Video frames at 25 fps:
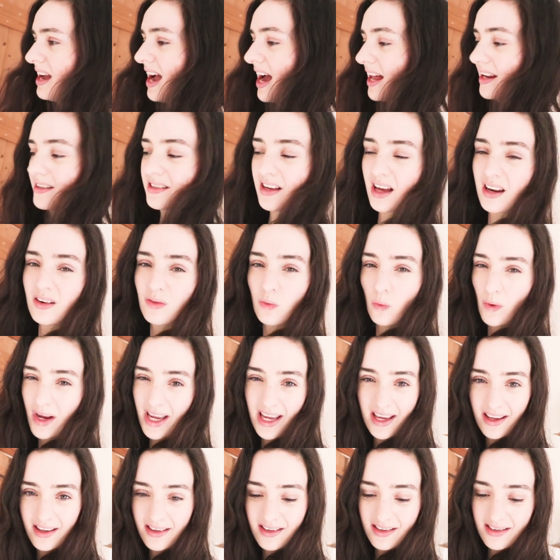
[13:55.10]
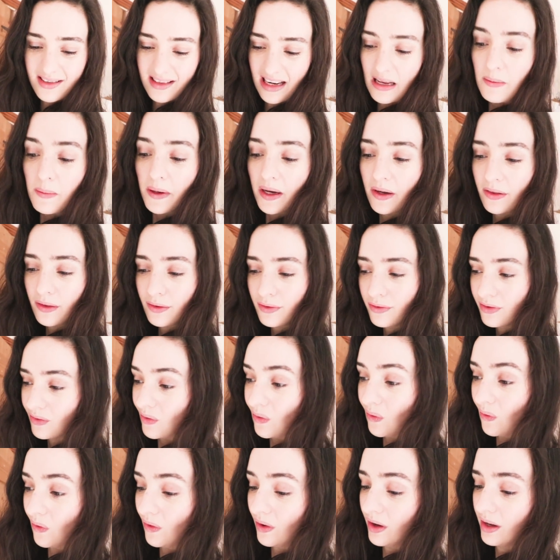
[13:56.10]
And it's kind of weird sleeping on the
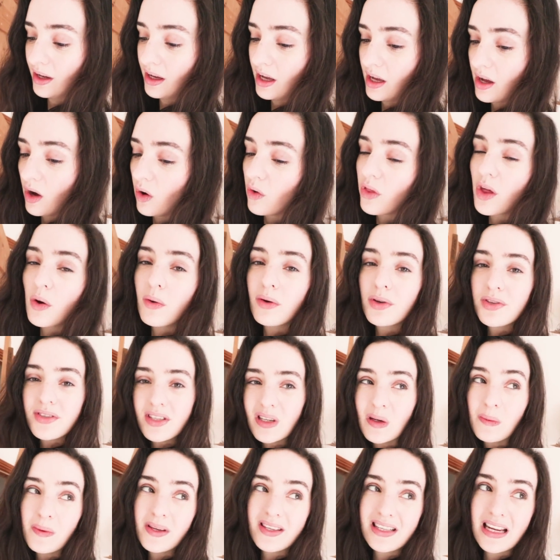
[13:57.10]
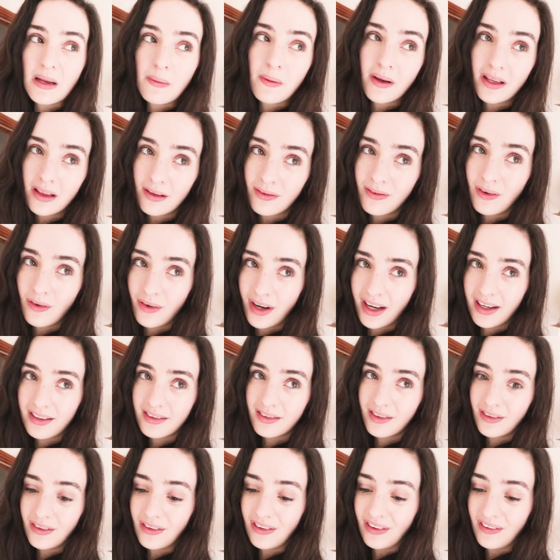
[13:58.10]
floor. Although we'll still be sleeping on the floor
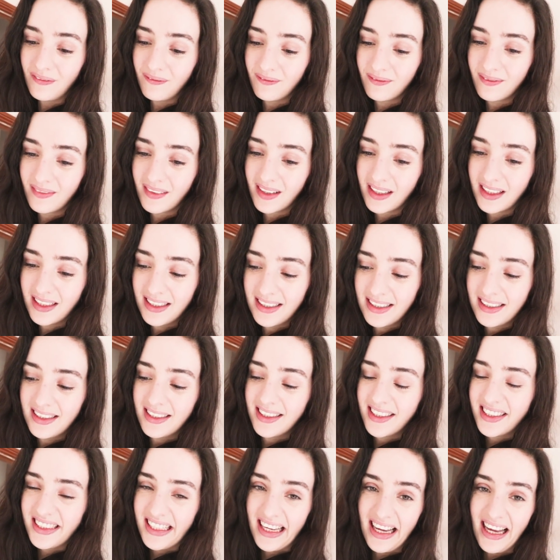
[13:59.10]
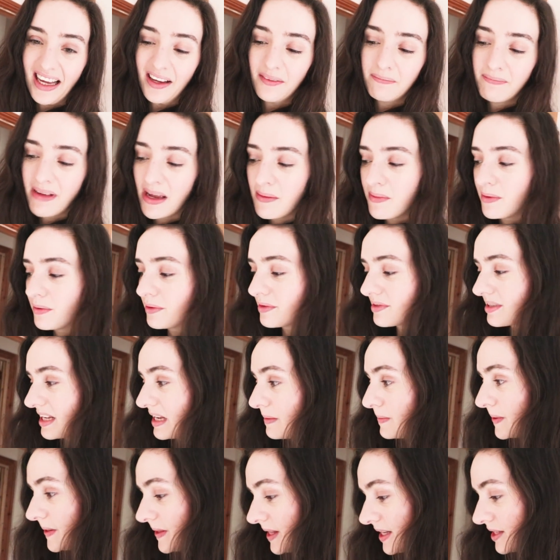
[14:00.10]
next door. Yeah, maybe we'll
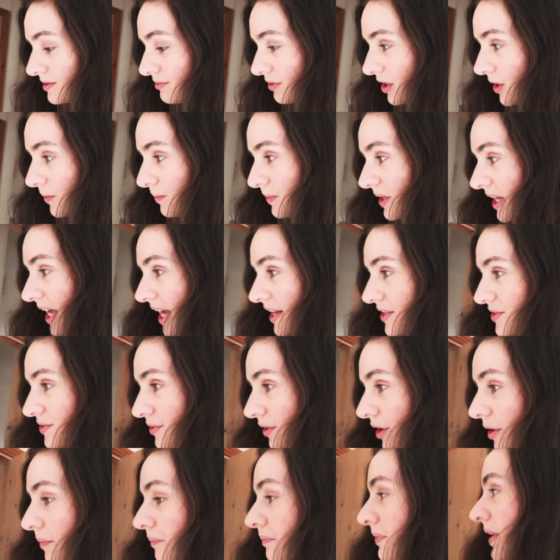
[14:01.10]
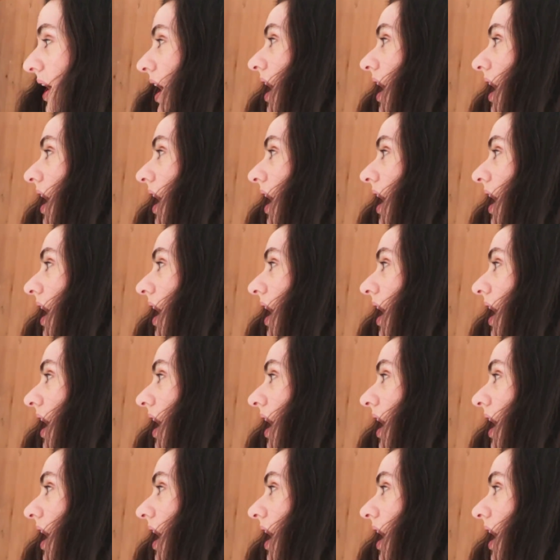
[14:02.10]
sleep in this room, the guest room.